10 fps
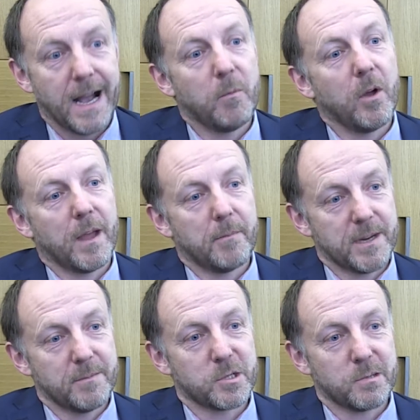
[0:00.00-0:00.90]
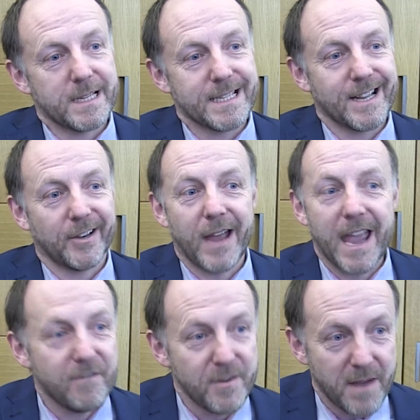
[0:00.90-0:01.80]
And what that demonstrates is that not
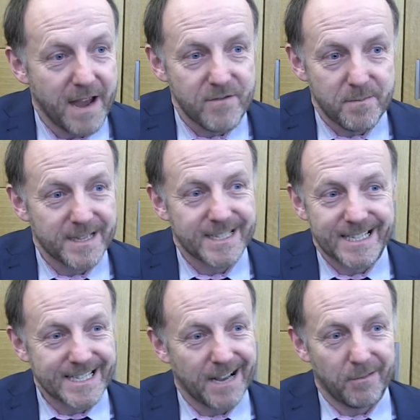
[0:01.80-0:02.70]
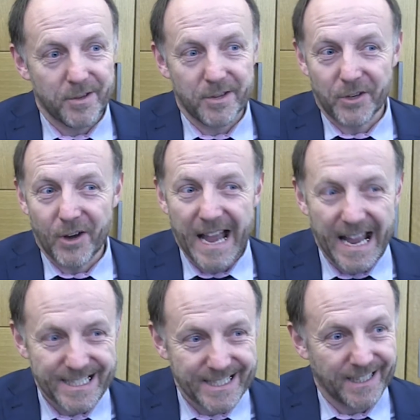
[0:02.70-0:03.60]
every business is out there, they're not
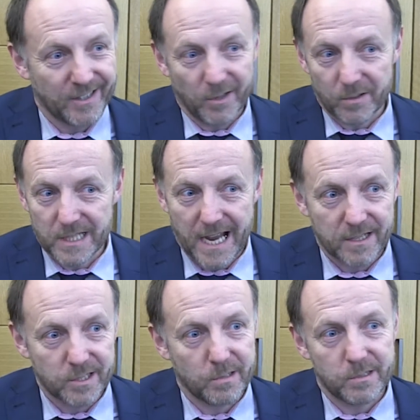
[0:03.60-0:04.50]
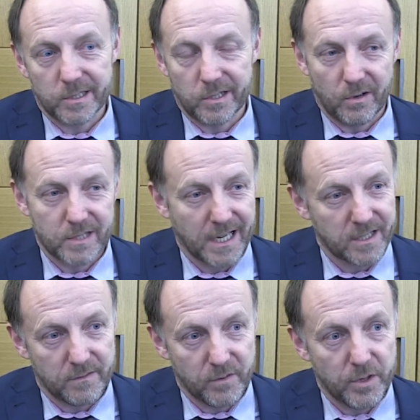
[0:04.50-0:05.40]
at it, they're not tax dodging, they're not
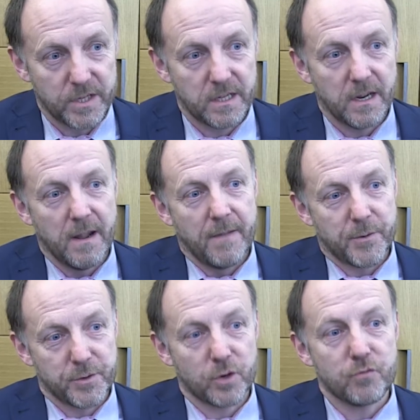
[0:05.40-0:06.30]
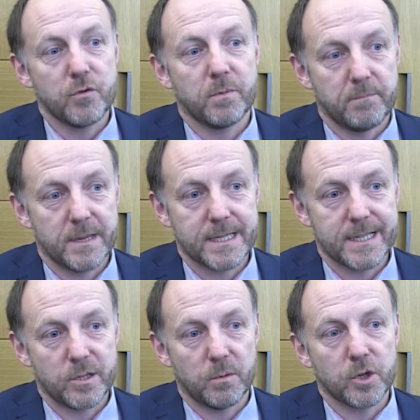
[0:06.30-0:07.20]
tax avoiding. There's a group of
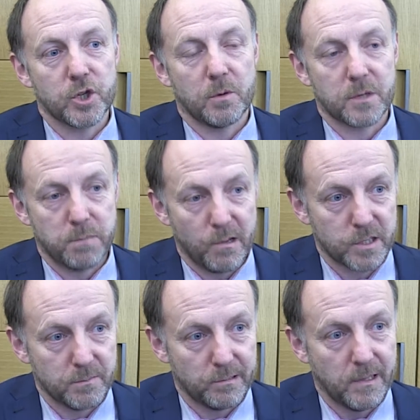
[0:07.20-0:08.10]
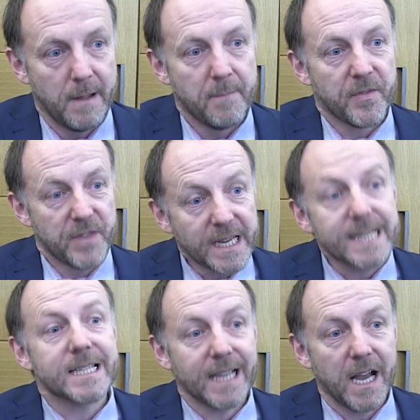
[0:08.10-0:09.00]
businesses who can show what's possible. Then
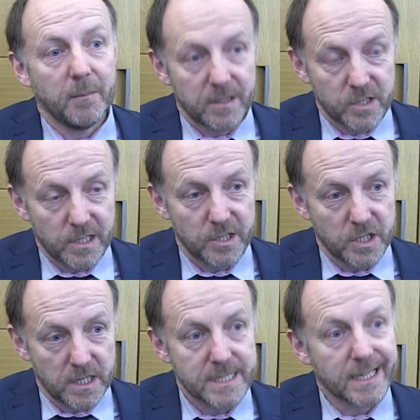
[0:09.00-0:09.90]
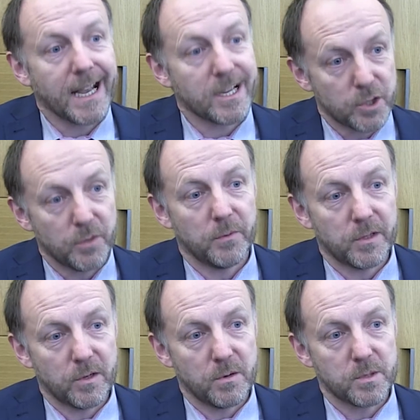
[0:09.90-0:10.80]
in time, legislation needs to catch up
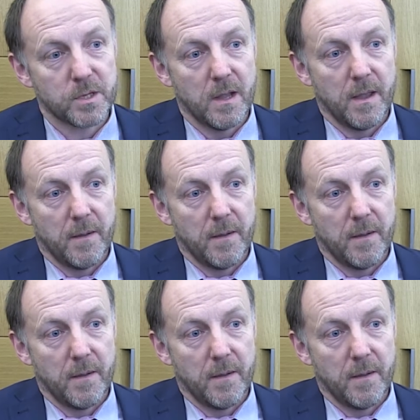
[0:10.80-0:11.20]
with those